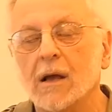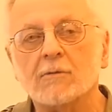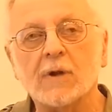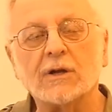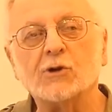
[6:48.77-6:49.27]

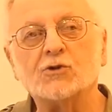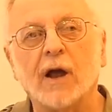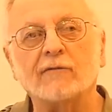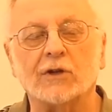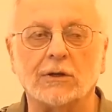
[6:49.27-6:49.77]
Rilke
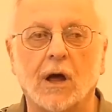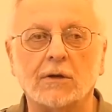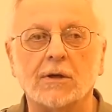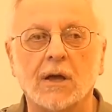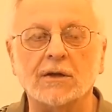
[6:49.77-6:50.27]
traveled a
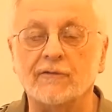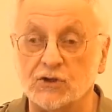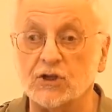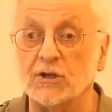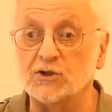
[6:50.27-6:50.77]
lot, and he
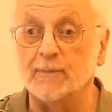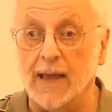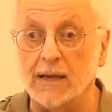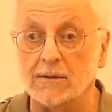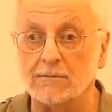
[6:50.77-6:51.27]
visited
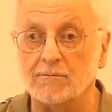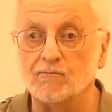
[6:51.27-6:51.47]
Spain.